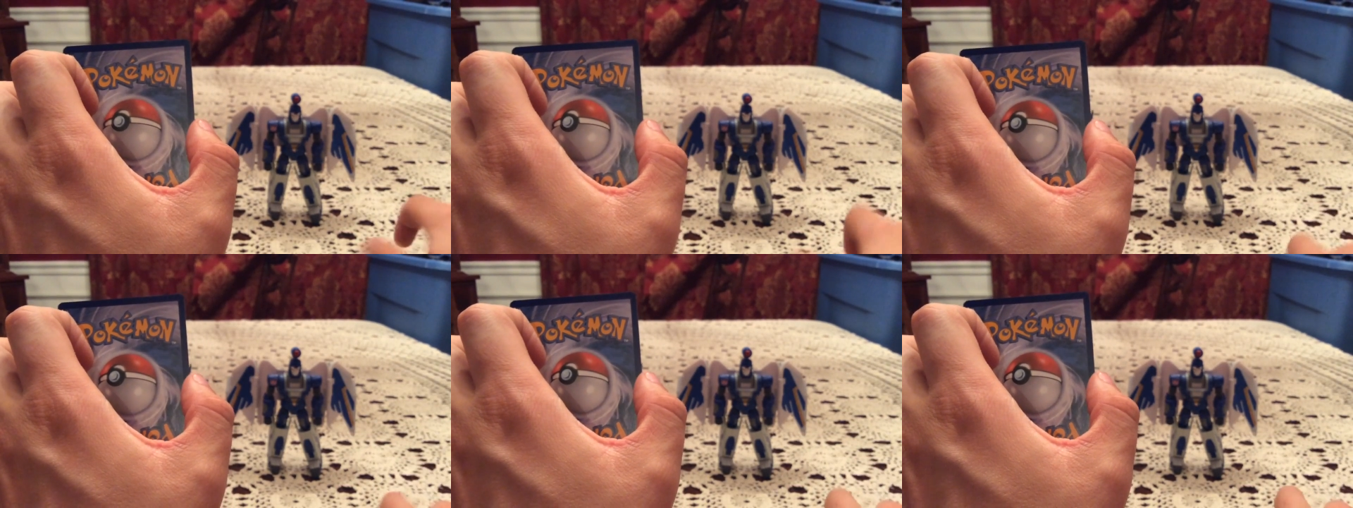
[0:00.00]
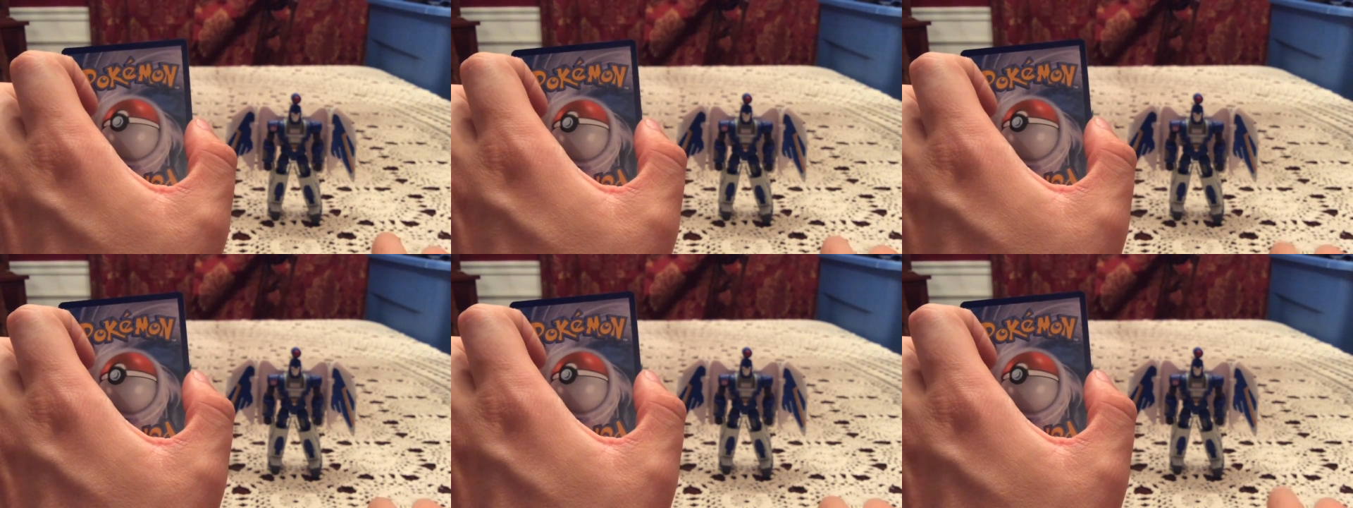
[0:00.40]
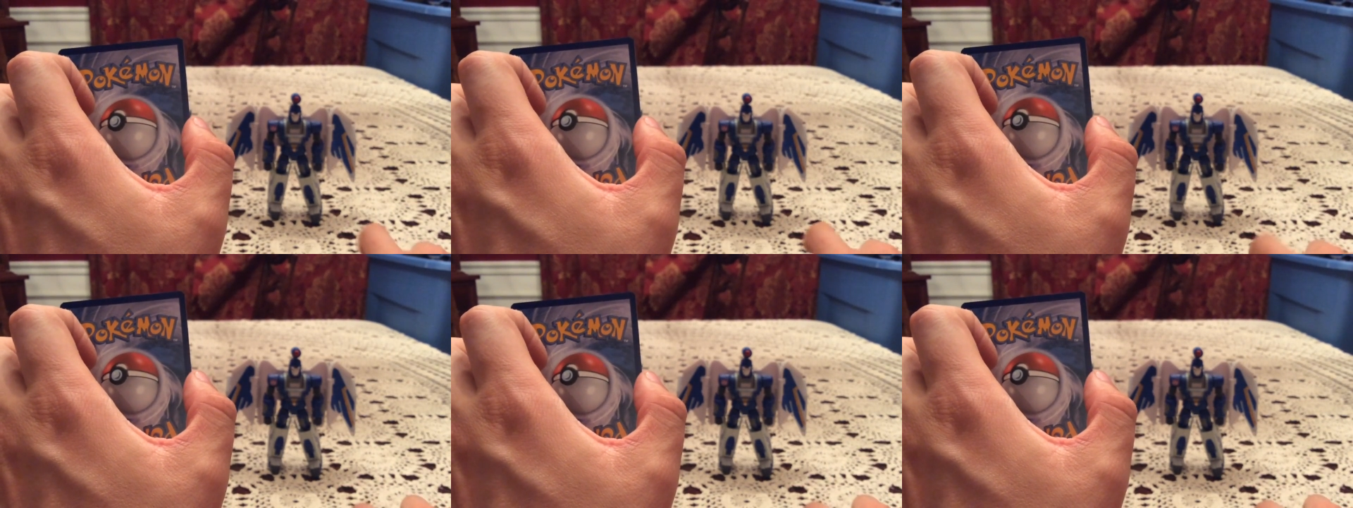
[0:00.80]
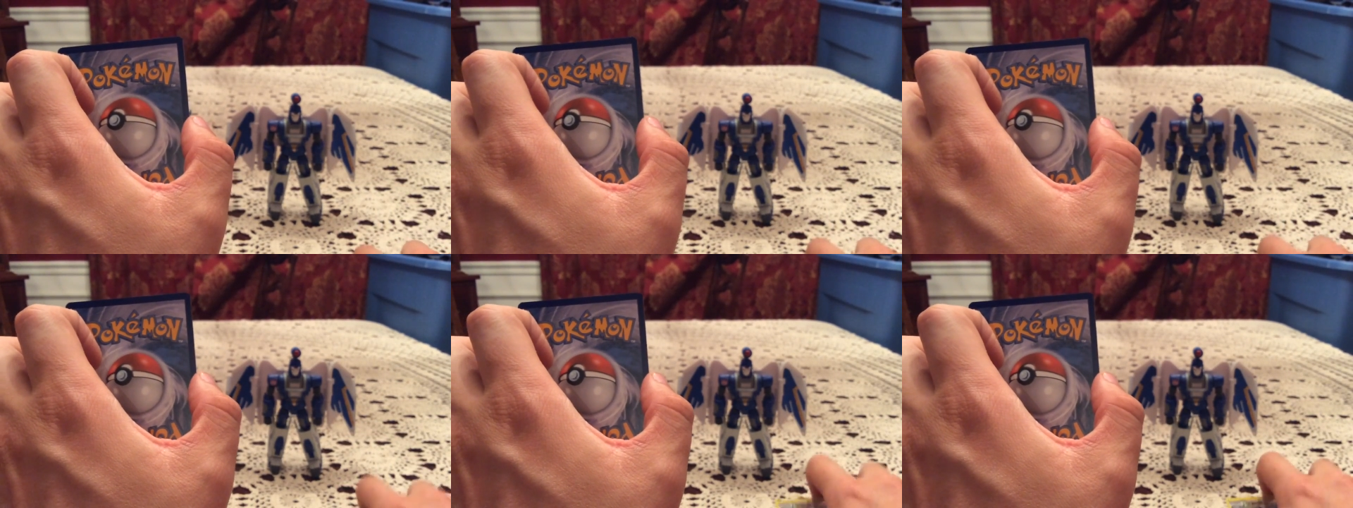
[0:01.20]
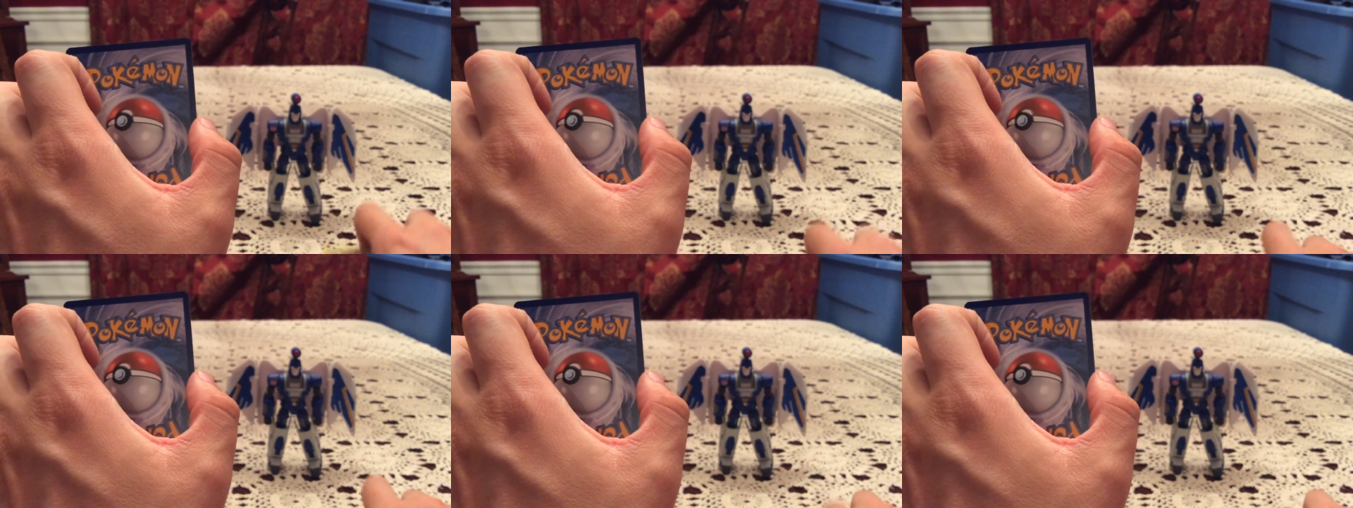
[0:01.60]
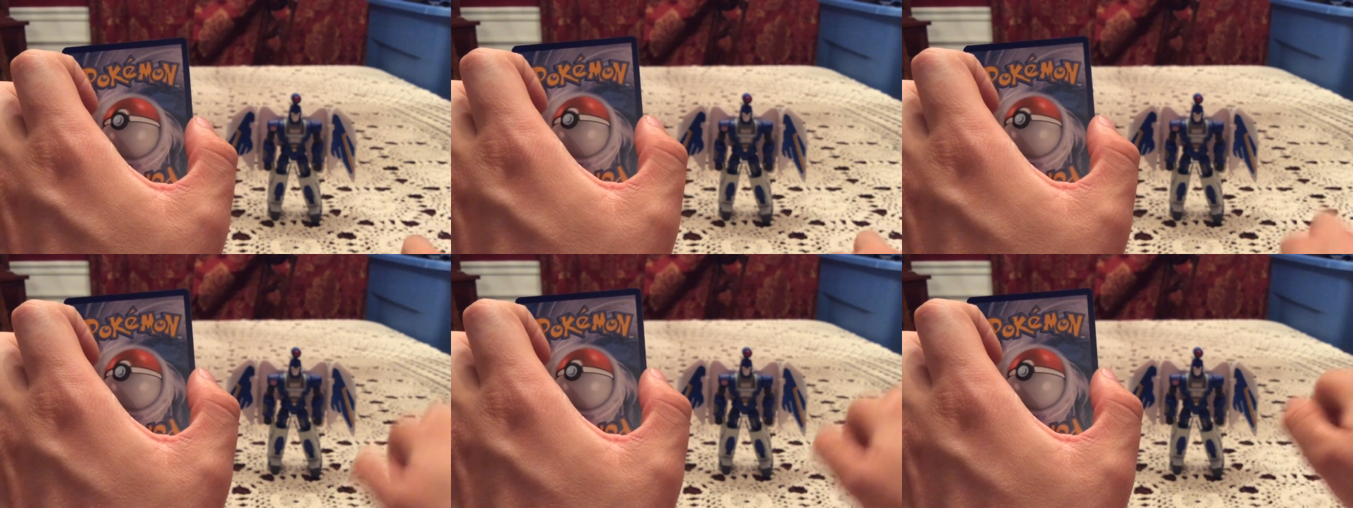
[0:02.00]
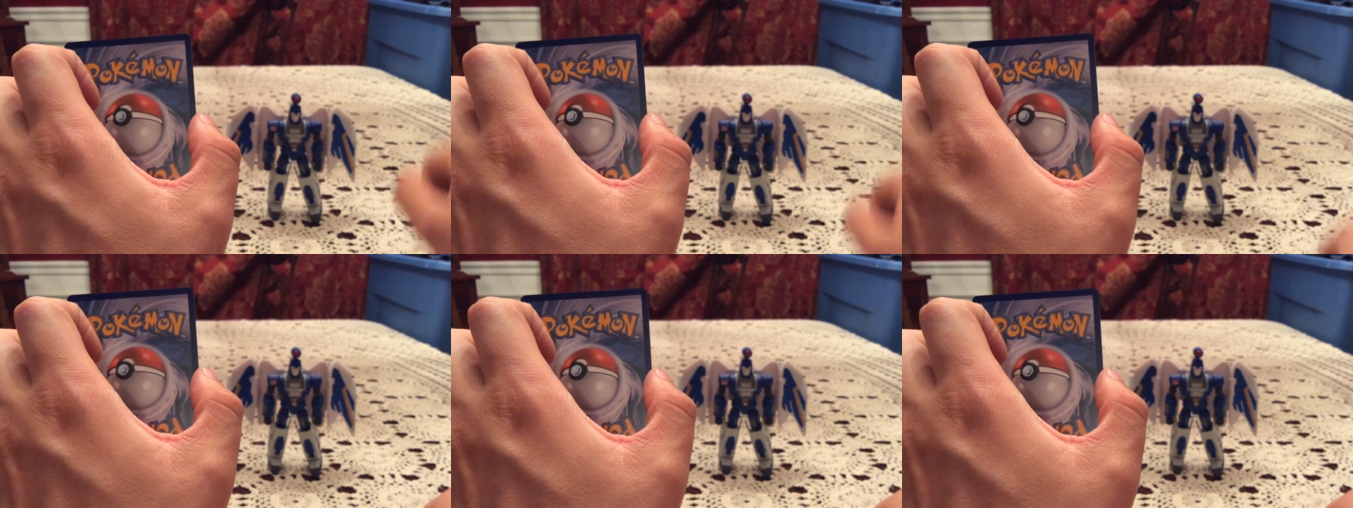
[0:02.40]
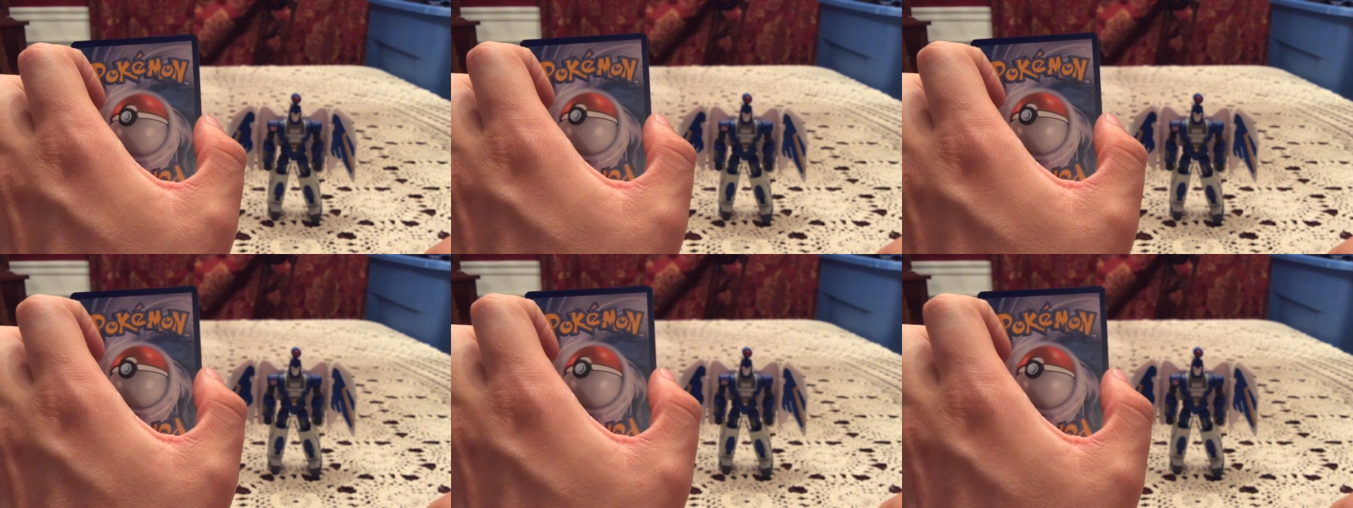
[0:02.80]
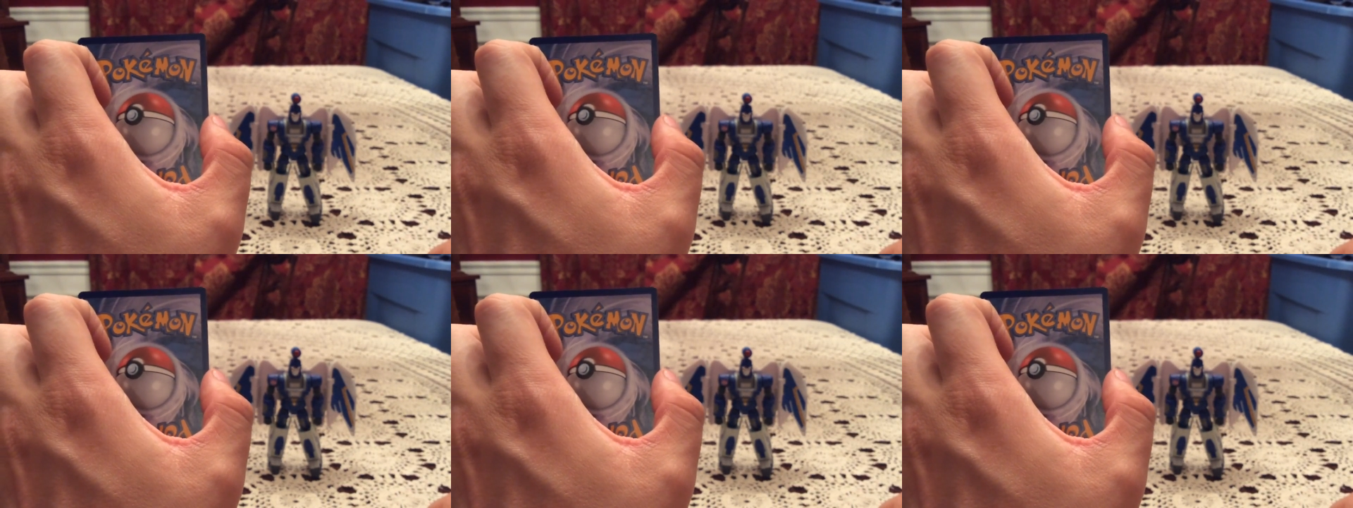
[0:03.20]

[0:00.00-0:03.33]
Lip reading: [unreadable: no face in view]